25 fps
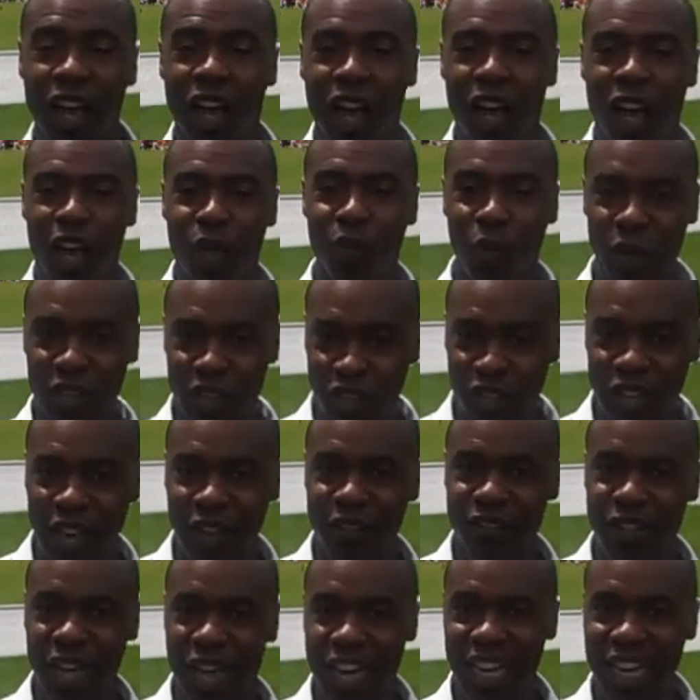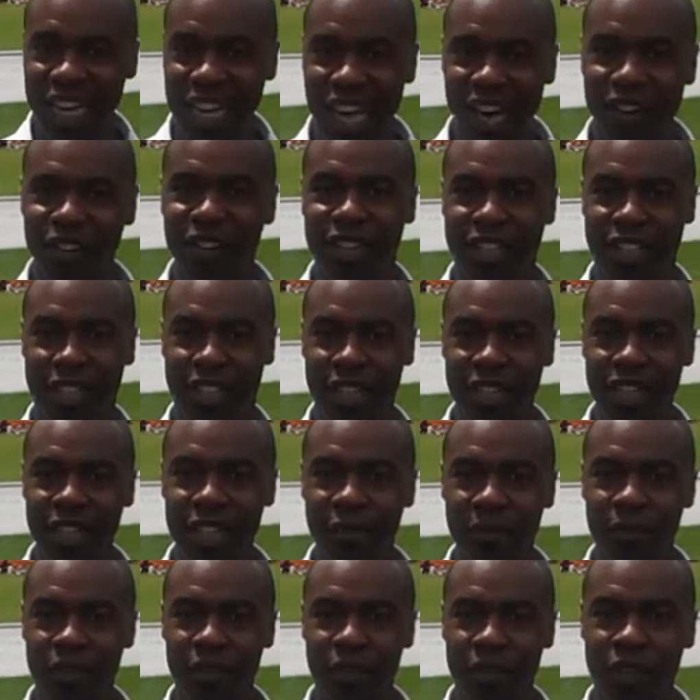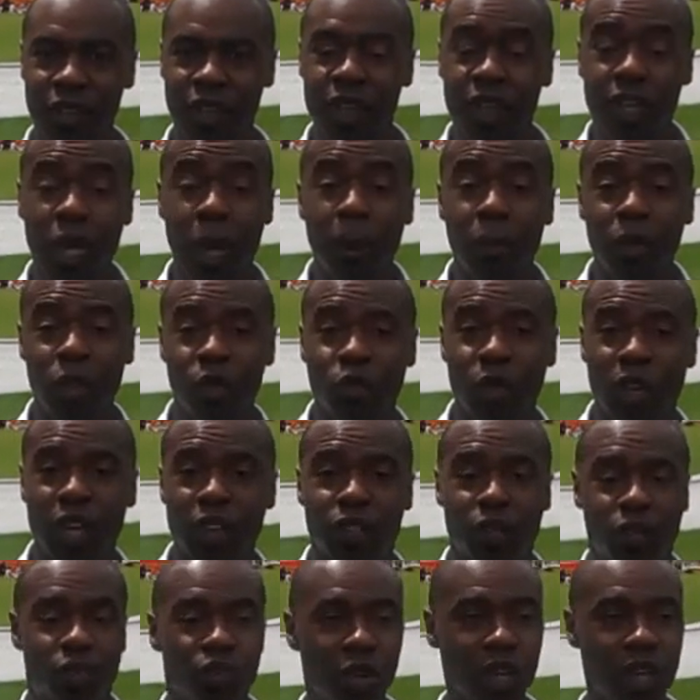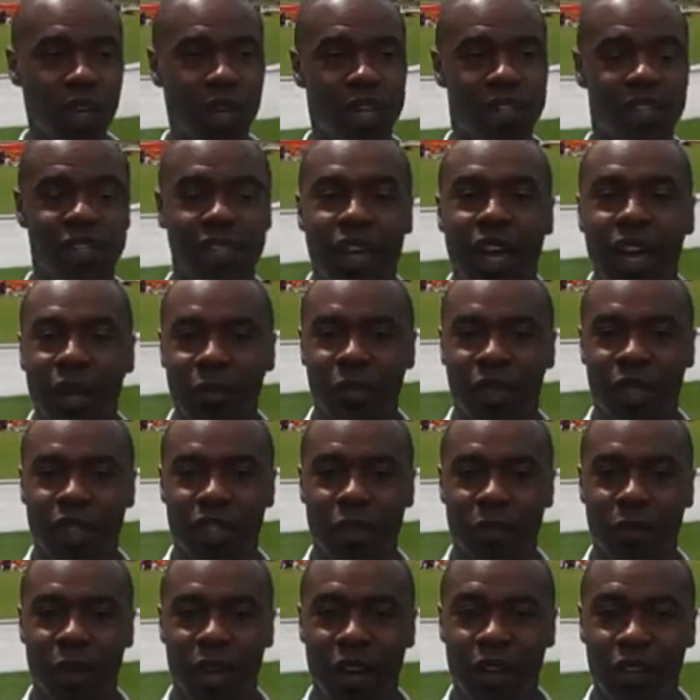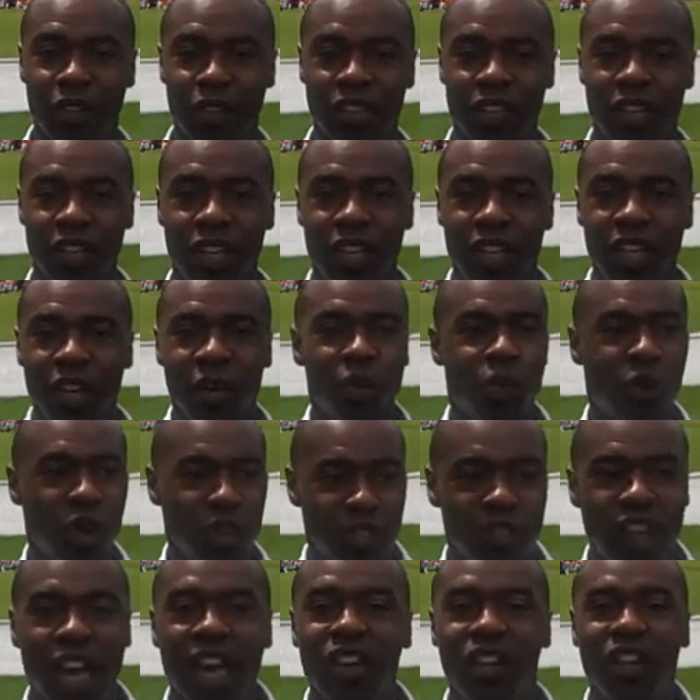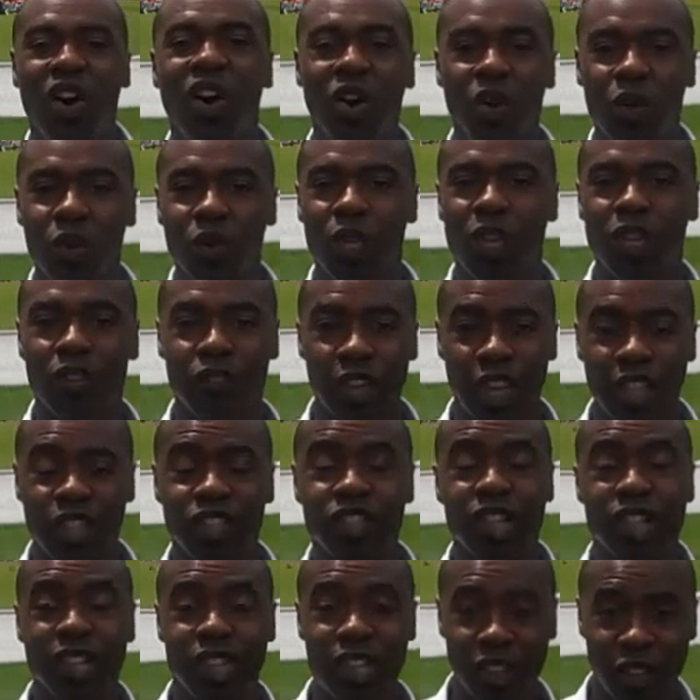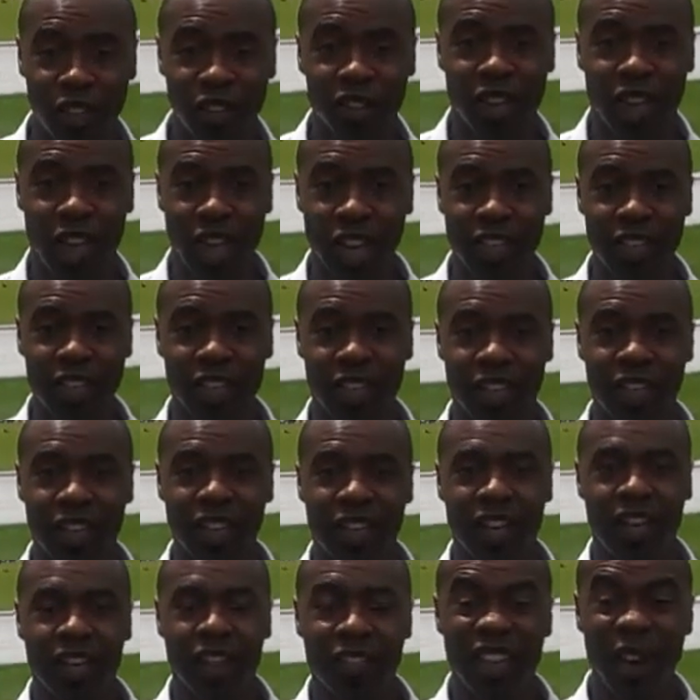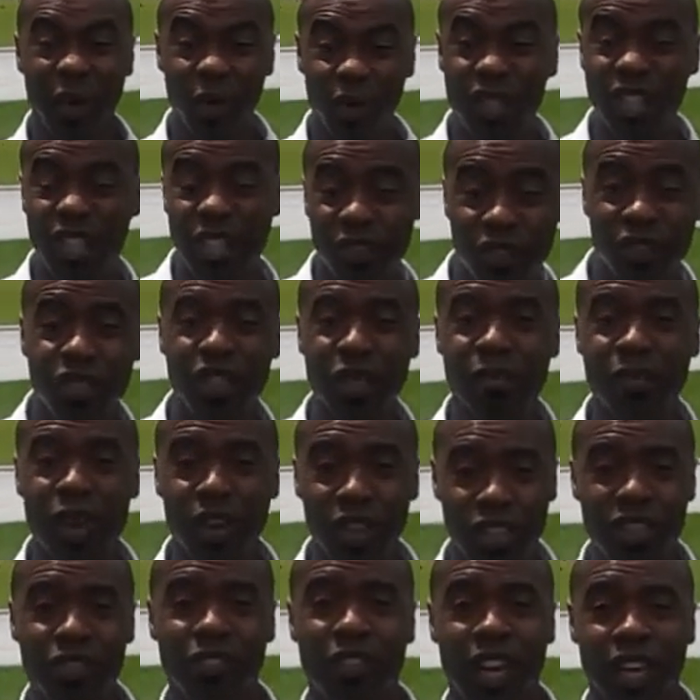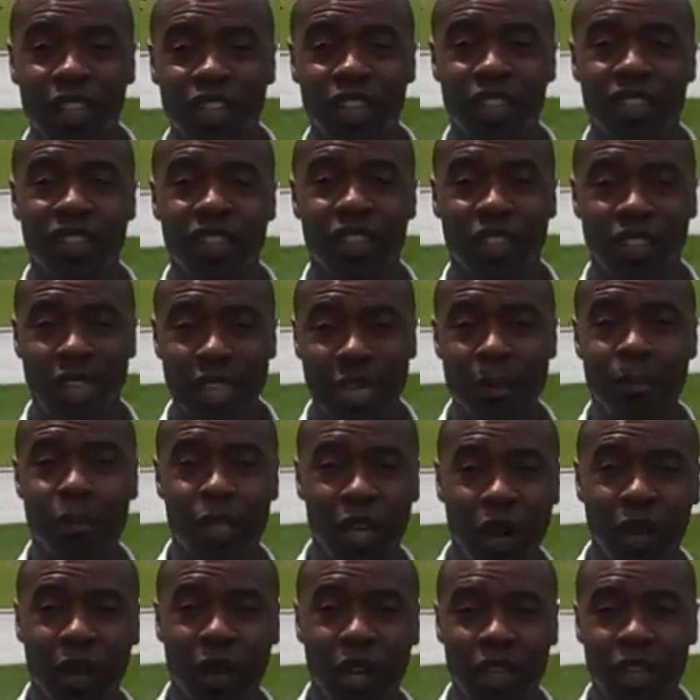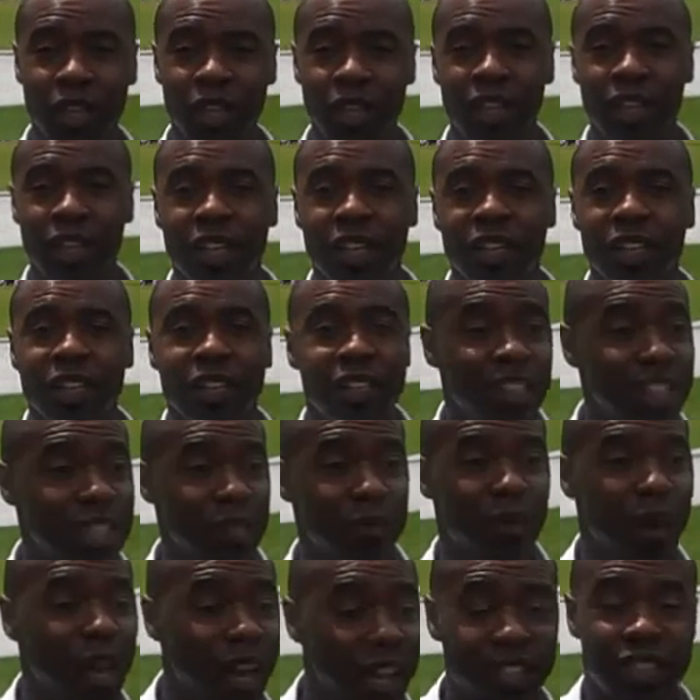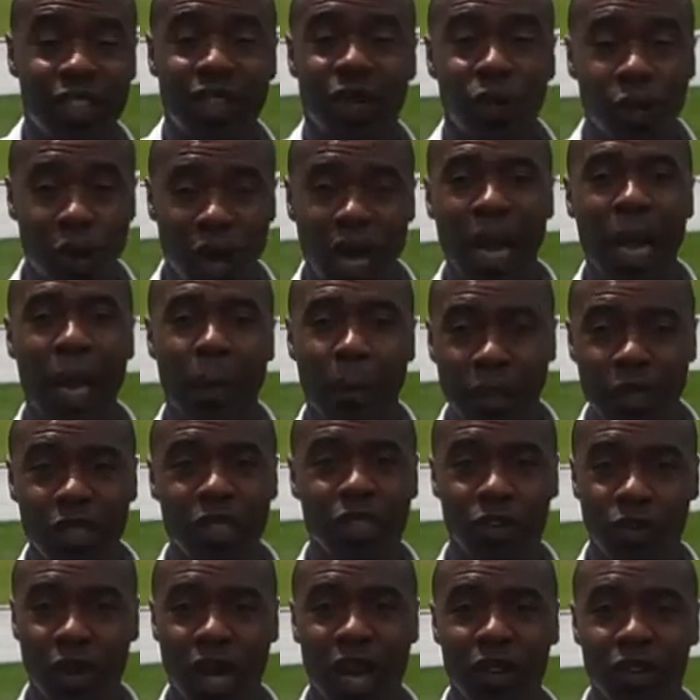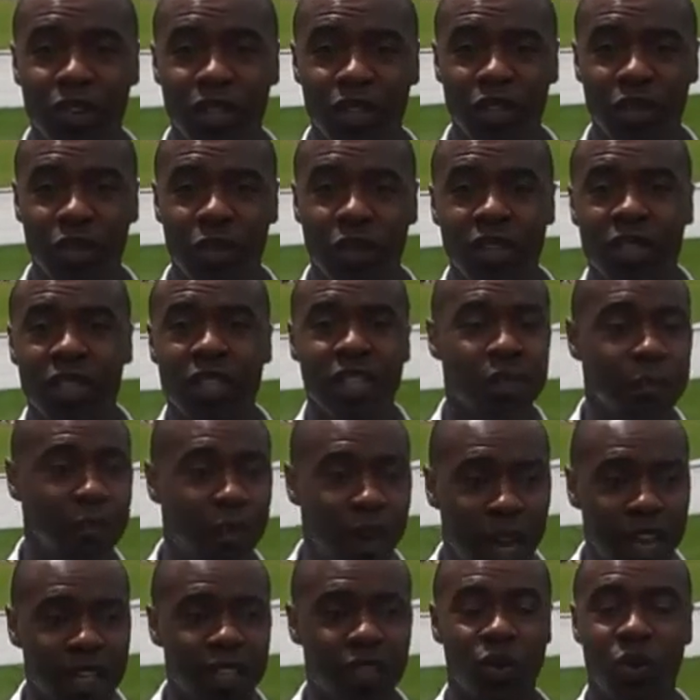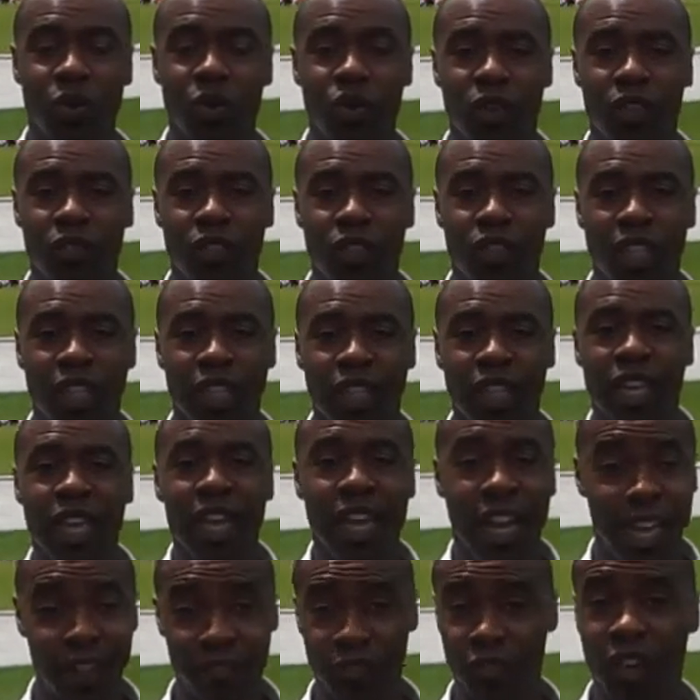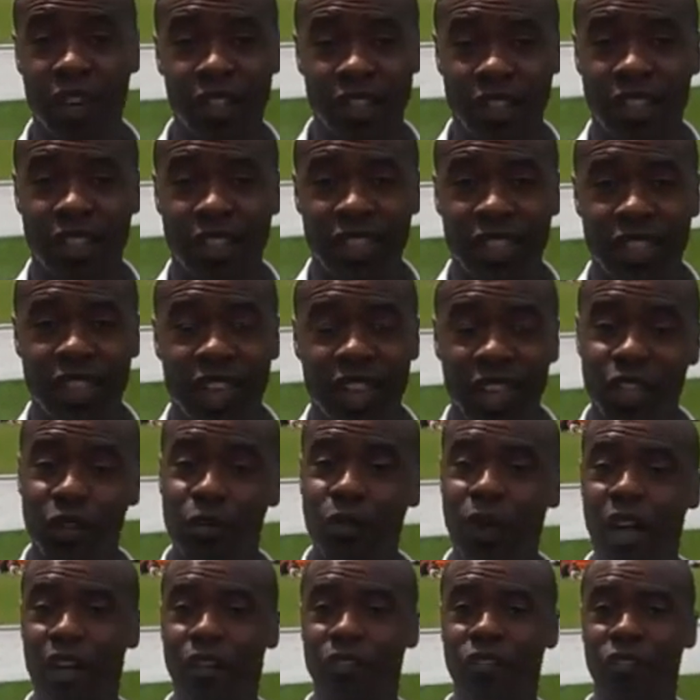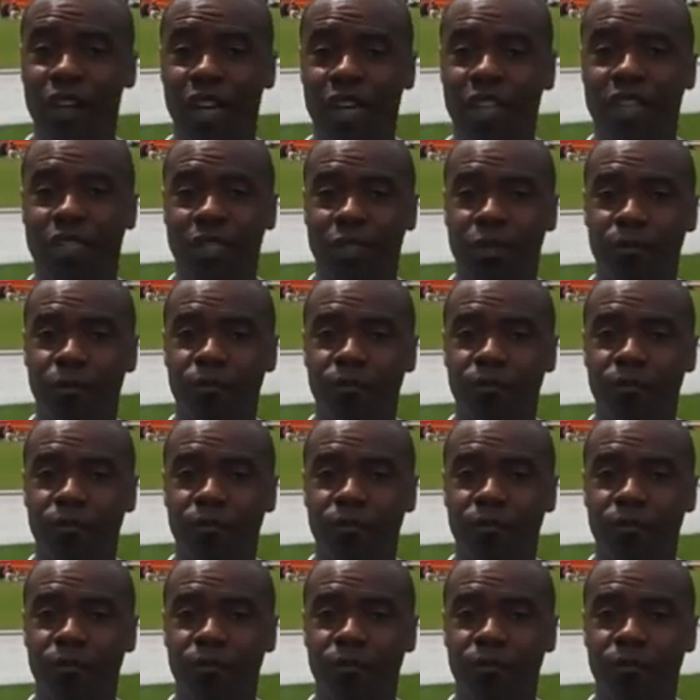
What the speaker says: And once you have that clarity, coupled with real excitement about what that goal will eventually look like, that will give you the motivation to keep going despite what happens around you and despite all of the adversity that you might face.